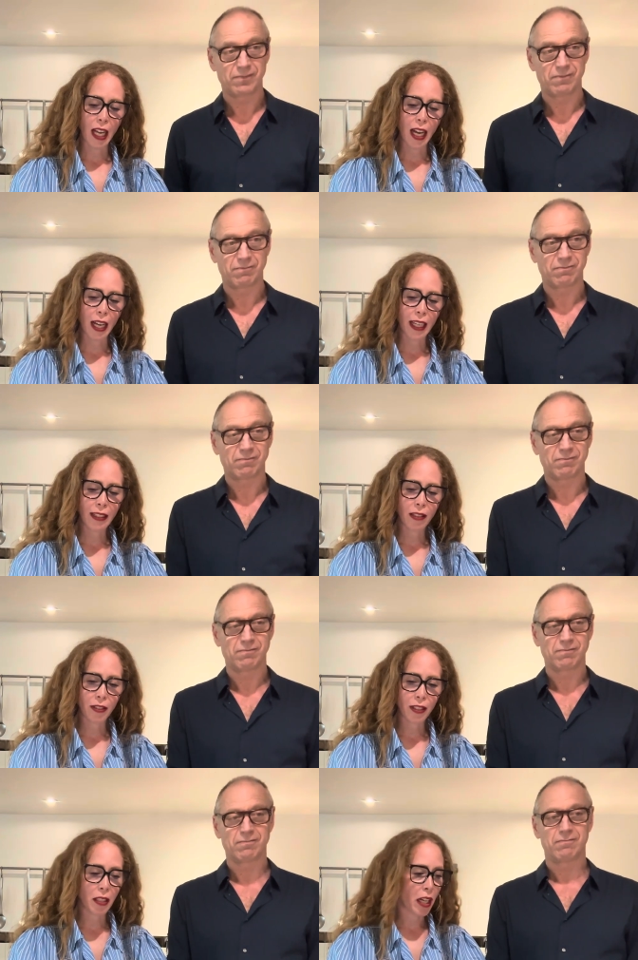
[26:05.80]
Speaker 1: I
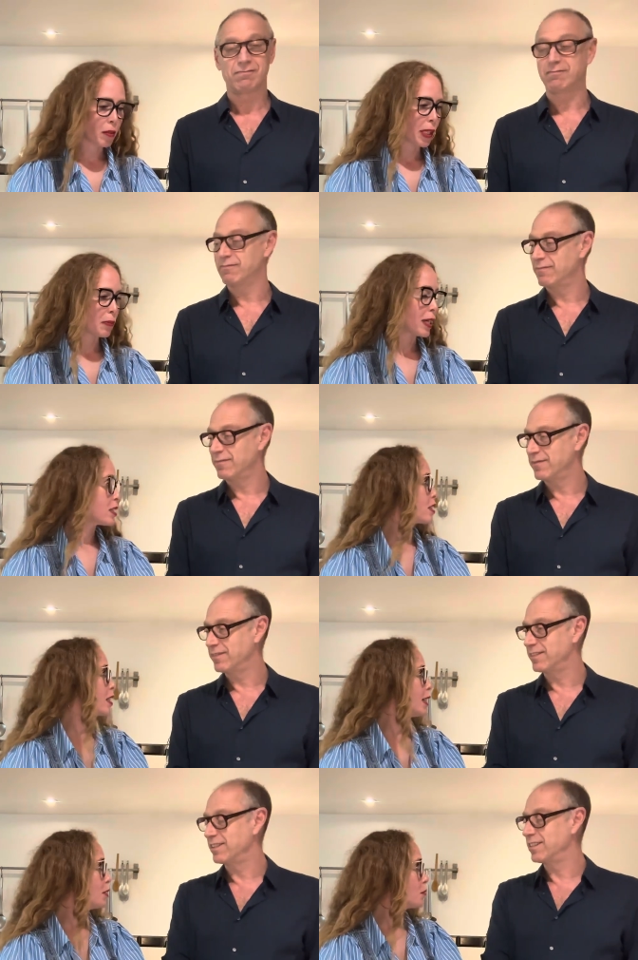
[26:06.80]
learned a lot about
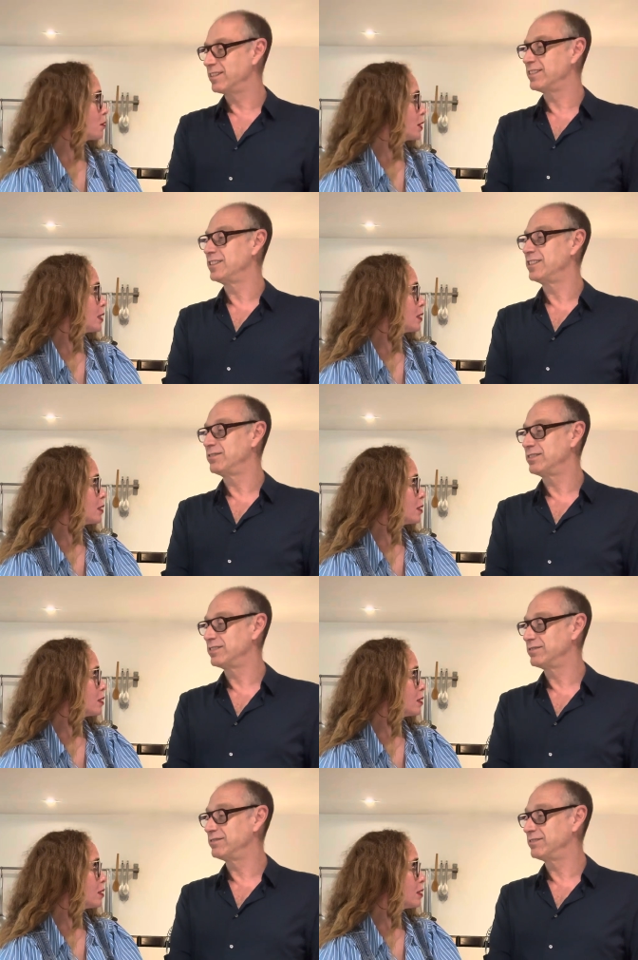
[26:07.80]
myself,
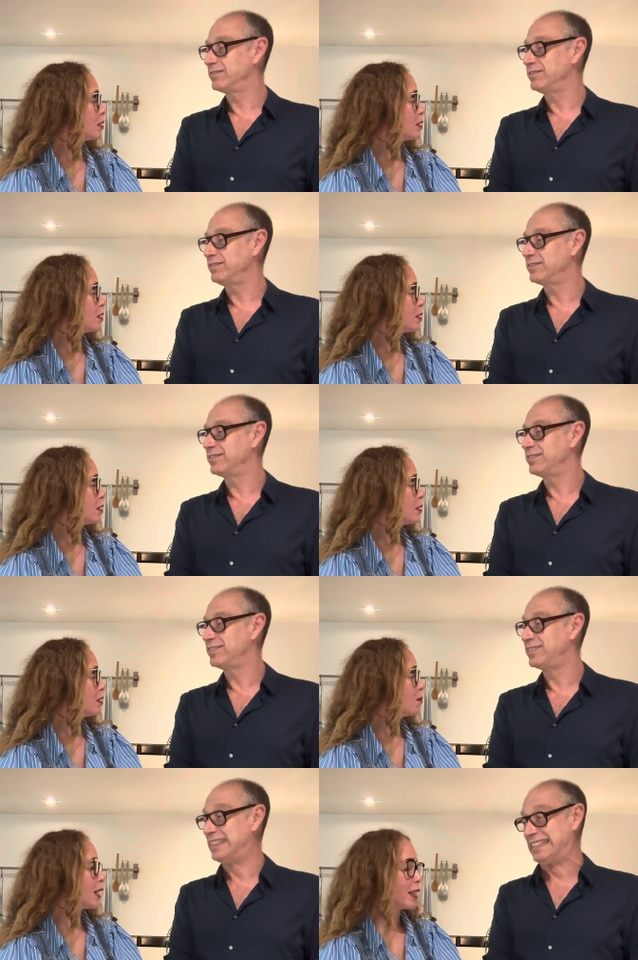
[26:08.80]
mm -hmm.
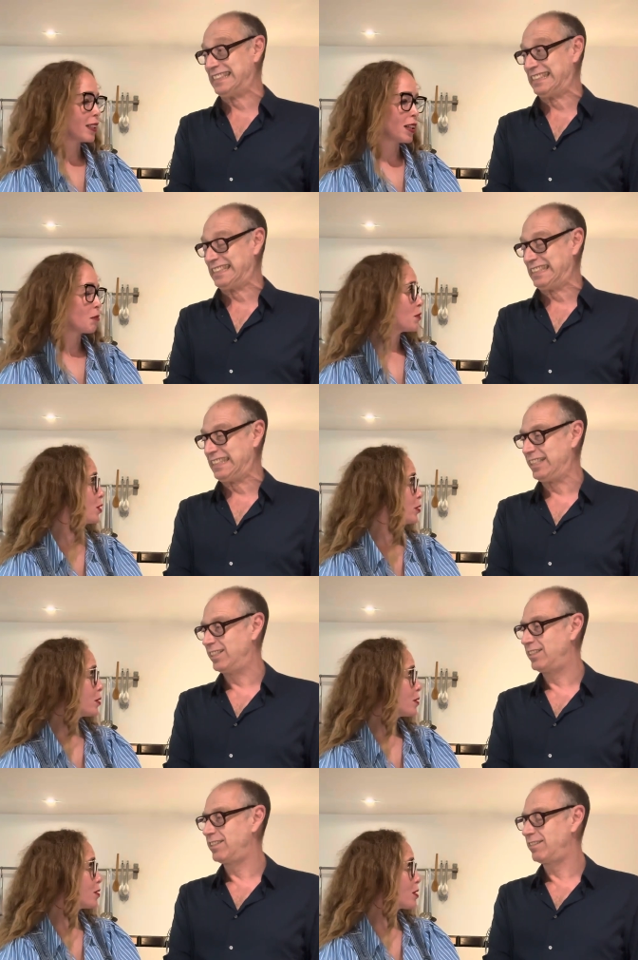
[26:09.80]
my comfort
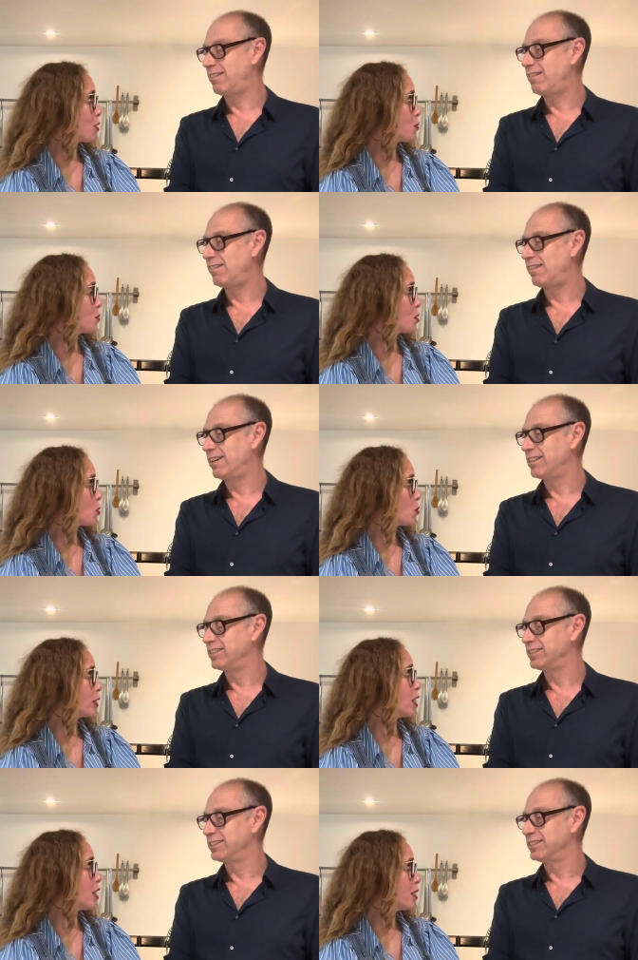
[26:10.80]
zones or
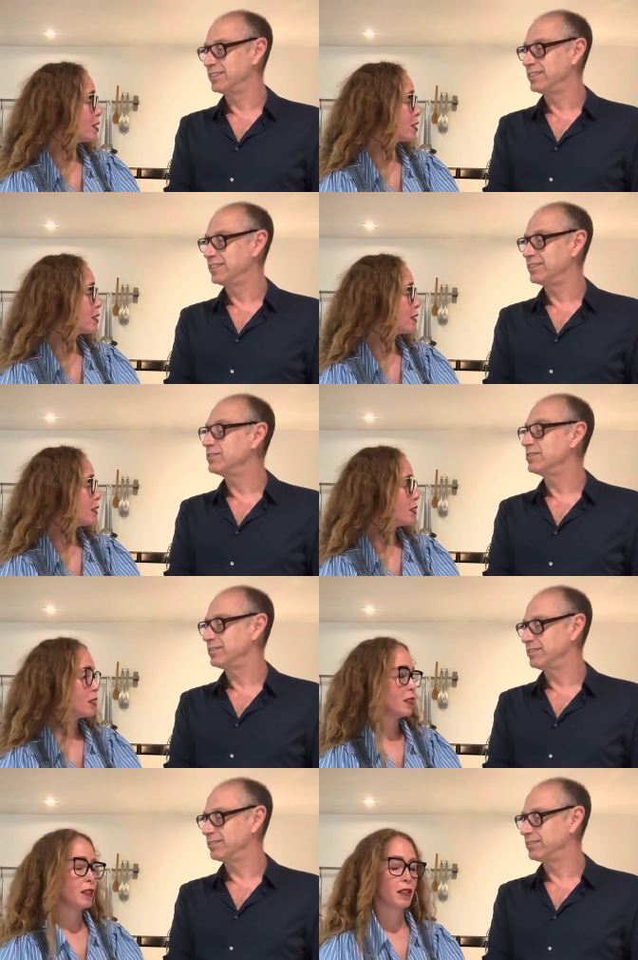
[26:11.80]
not. Mm -hmm.
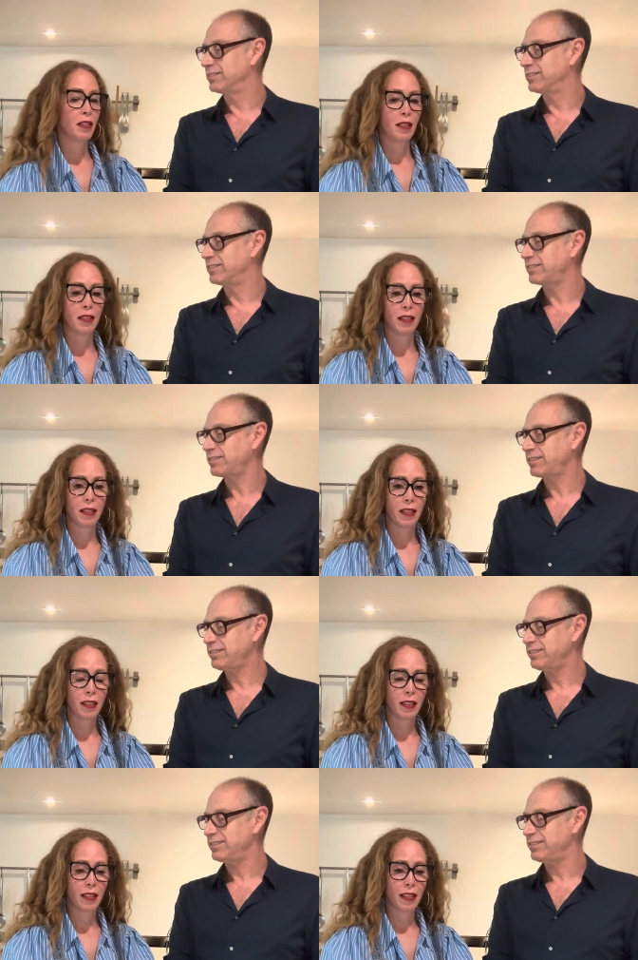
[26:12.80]

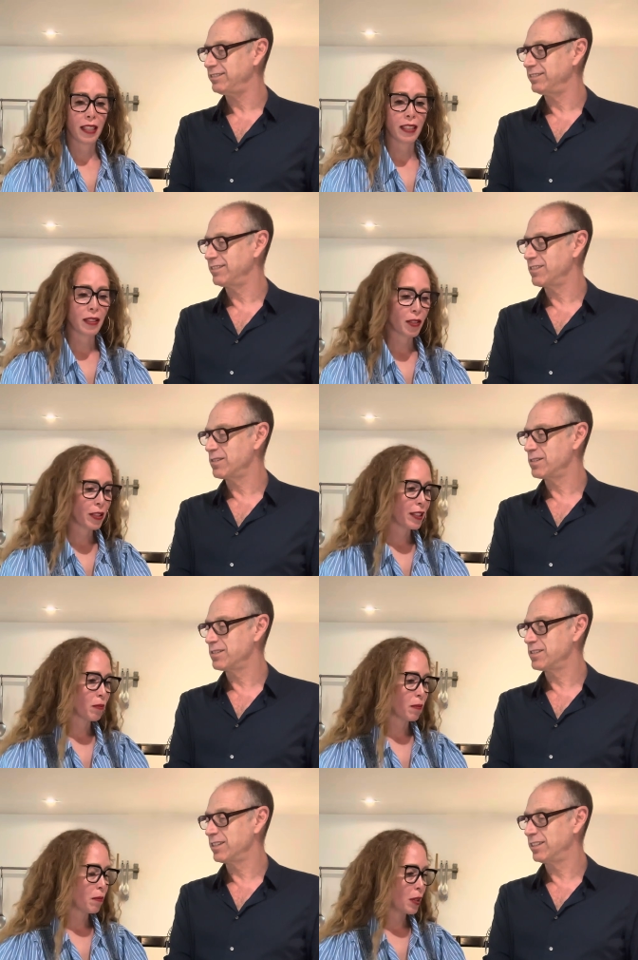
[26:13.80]
And I learned a
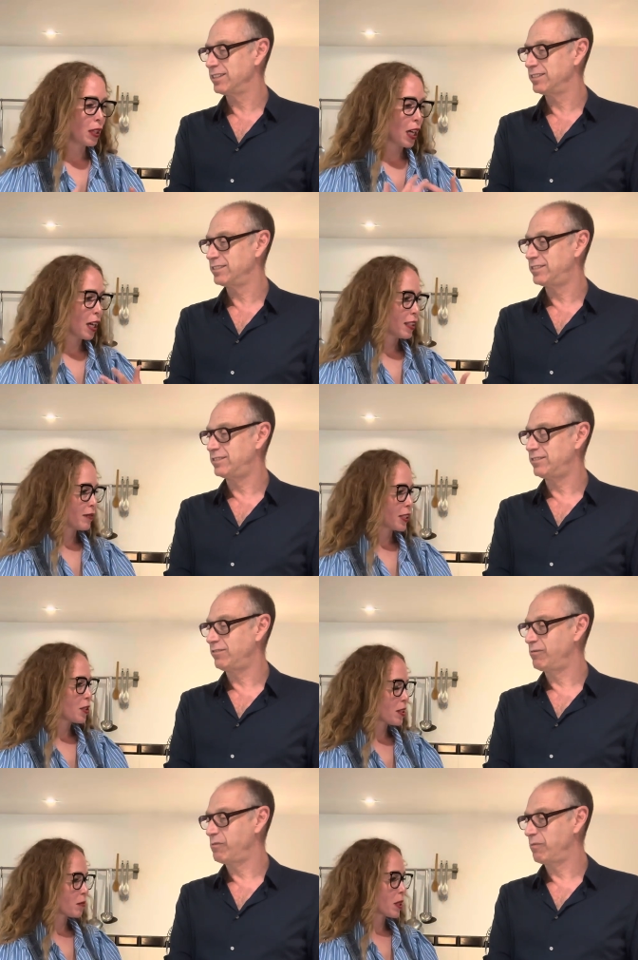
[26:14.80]
lot of, you
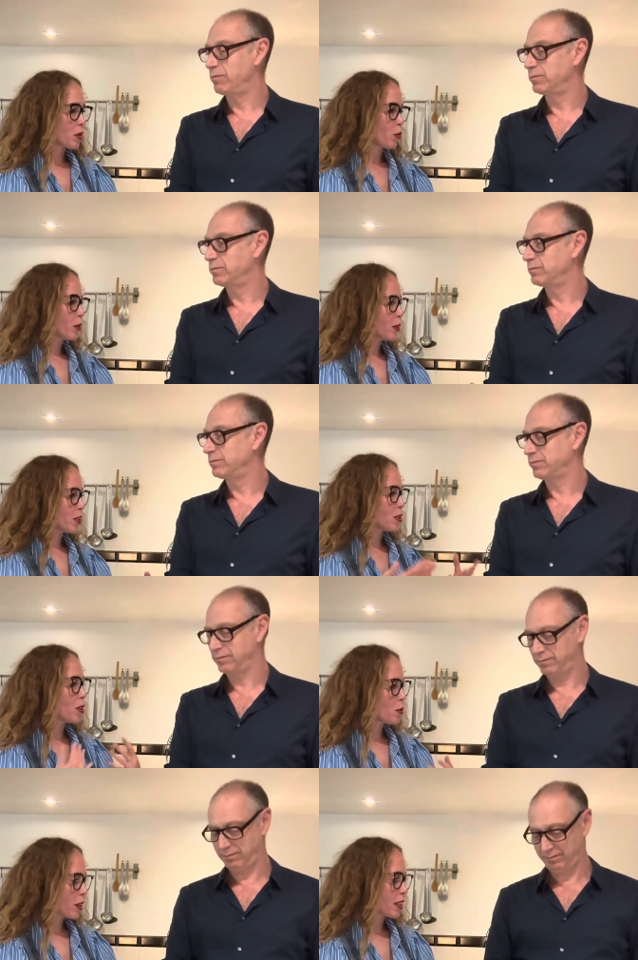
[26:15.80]
know, sometimes we, we just
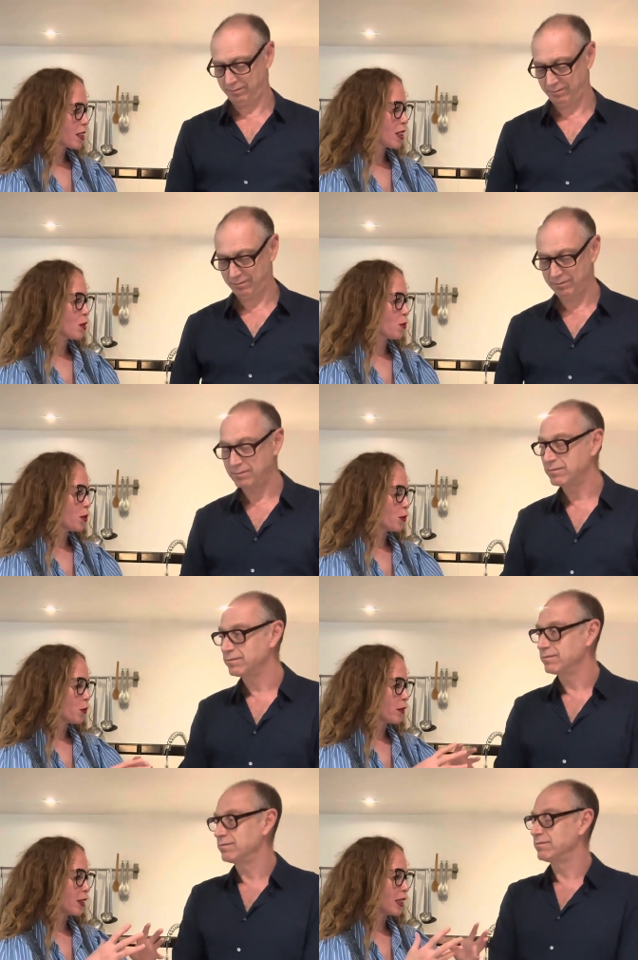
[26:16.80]
know things because we
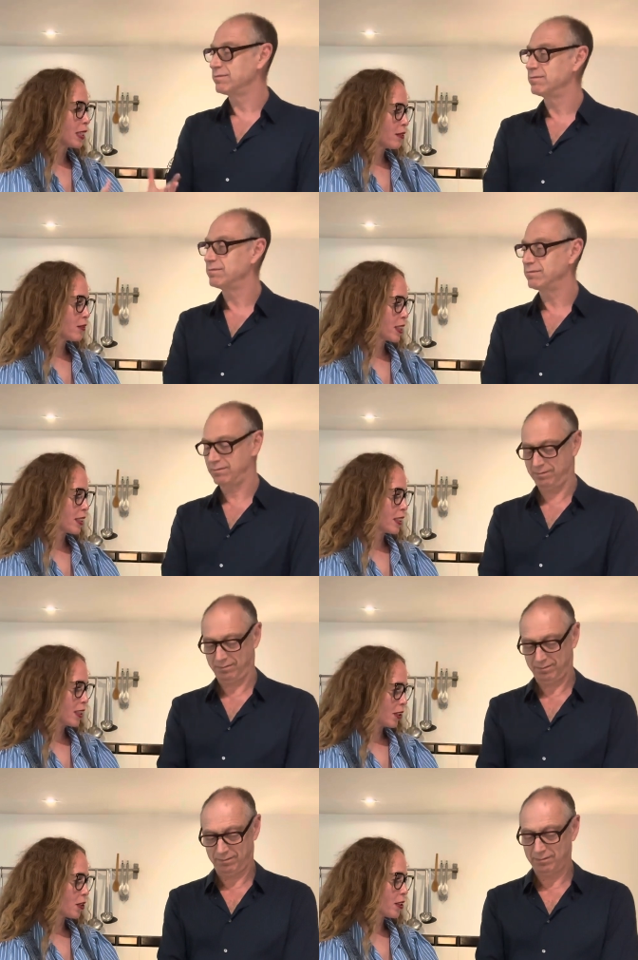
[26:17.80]
have lived
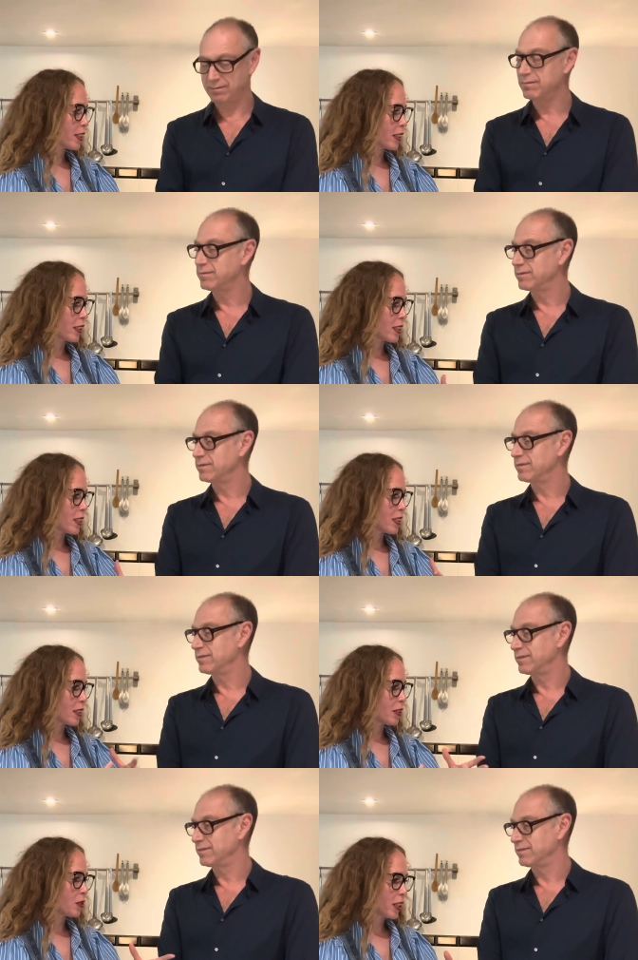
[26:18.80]
here in this
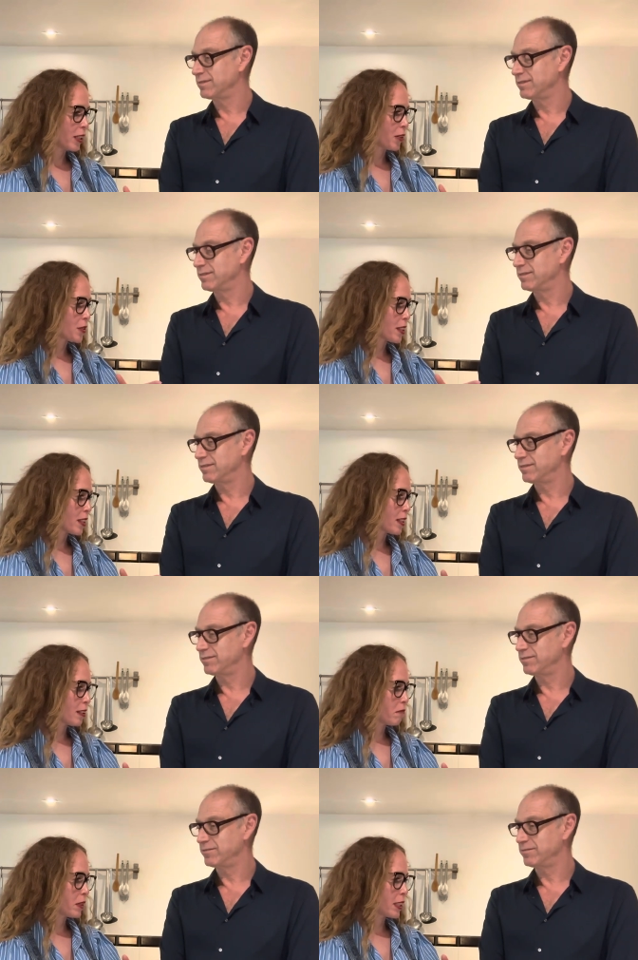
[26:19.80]
little ecosystem